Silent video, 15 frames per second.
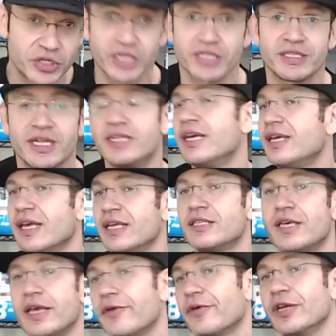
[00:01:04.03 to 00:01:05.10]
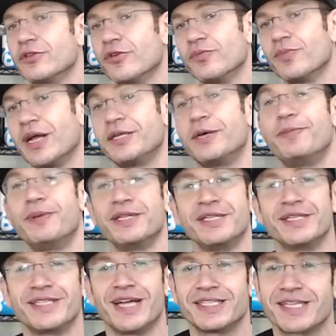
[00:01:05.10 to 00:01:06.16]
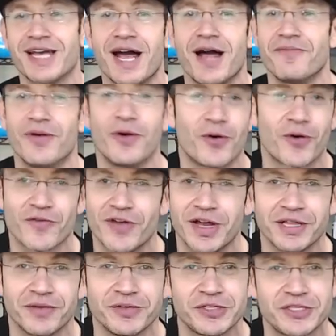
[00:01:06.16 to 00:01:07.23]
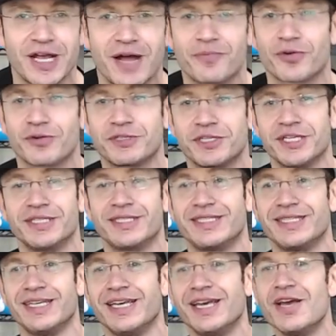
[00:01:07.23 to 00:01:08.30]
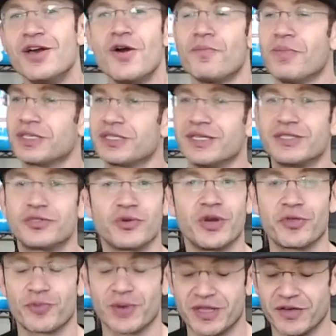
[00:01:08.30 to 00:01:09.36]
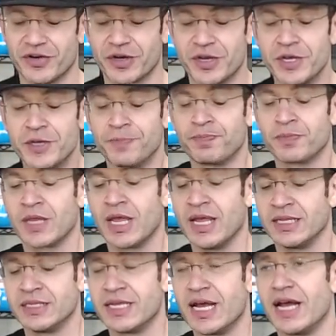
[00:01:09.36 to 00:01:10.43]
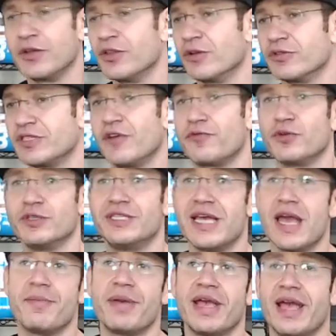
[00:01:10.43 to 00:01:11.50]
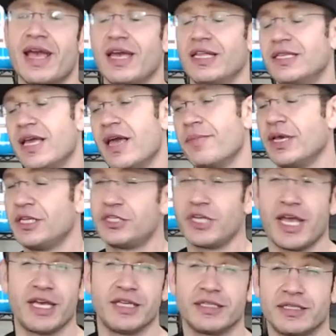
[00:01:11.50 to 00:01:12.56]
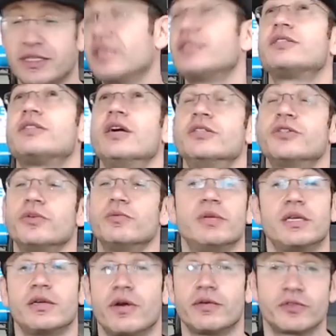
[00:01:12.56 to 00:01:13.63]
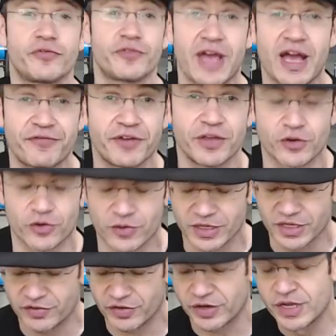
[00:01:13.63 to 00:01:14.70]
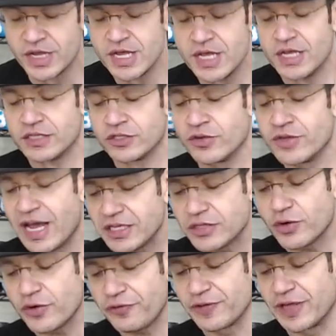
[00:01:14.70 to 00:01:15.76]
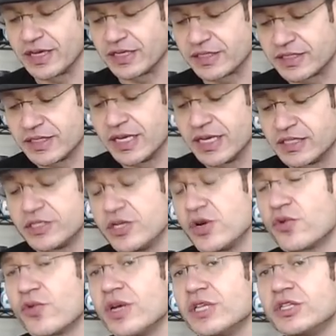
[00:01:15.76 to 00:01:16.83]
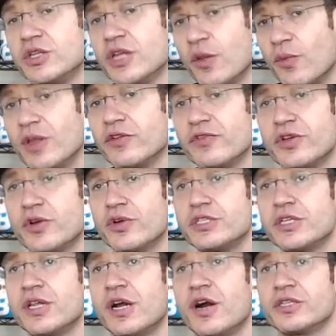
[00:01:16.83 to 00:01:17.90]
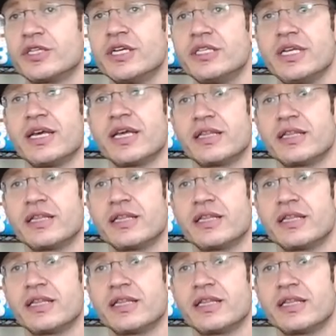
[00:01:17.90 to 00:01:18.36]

that they can't carry it on bodybuilding.com or Vitamin Shop or GNC, Muscle and Strength, whatever. And, stuff with DMAA, DMHA, 600 milligrams of caffeine or whatever. So NITRAFLEX is the original, one of the original hard hitting.